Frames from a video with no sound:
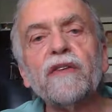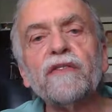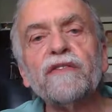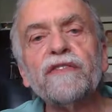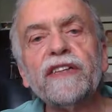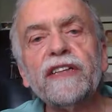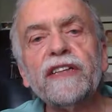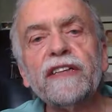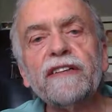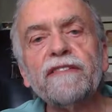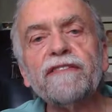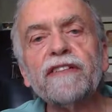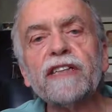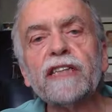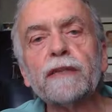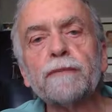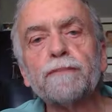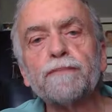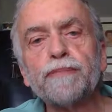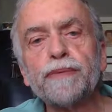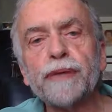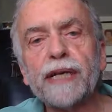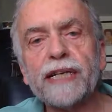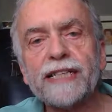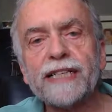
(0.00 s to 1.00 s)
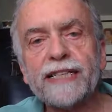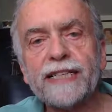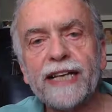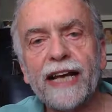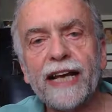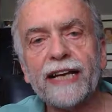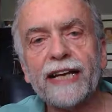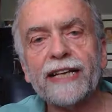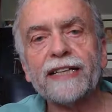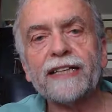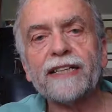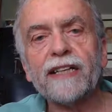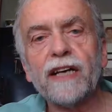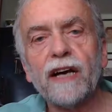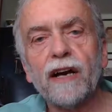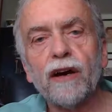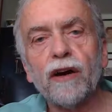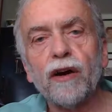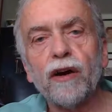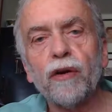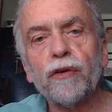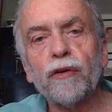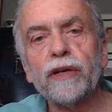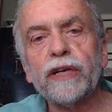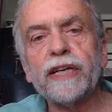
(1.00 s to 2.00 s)
we will present
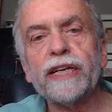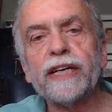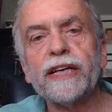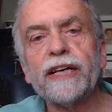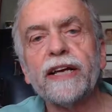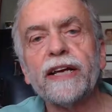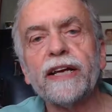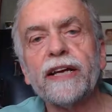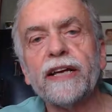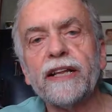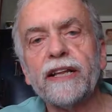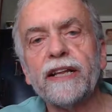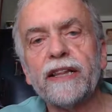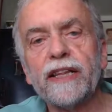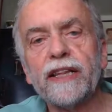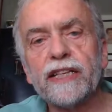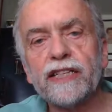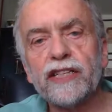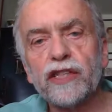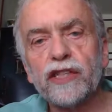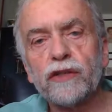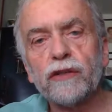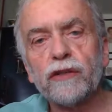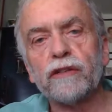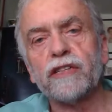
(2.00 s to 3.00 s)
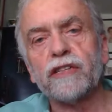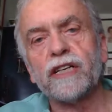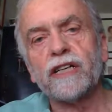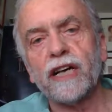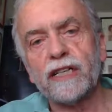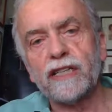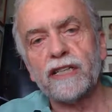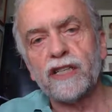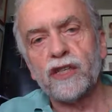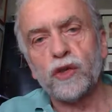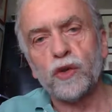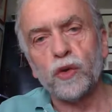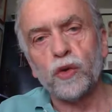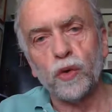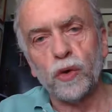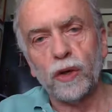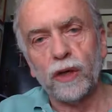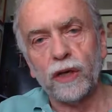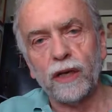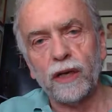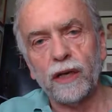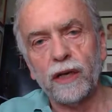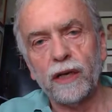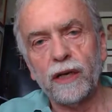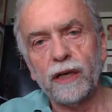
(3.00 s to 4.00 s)
only the Stuttgart
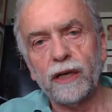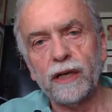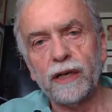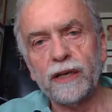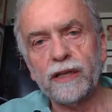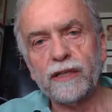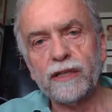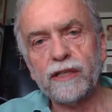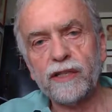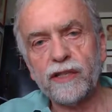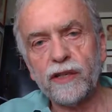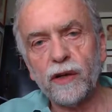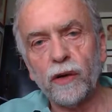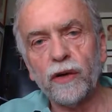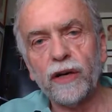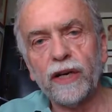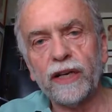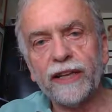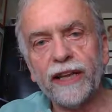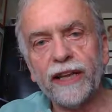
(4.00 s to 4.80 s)
school. So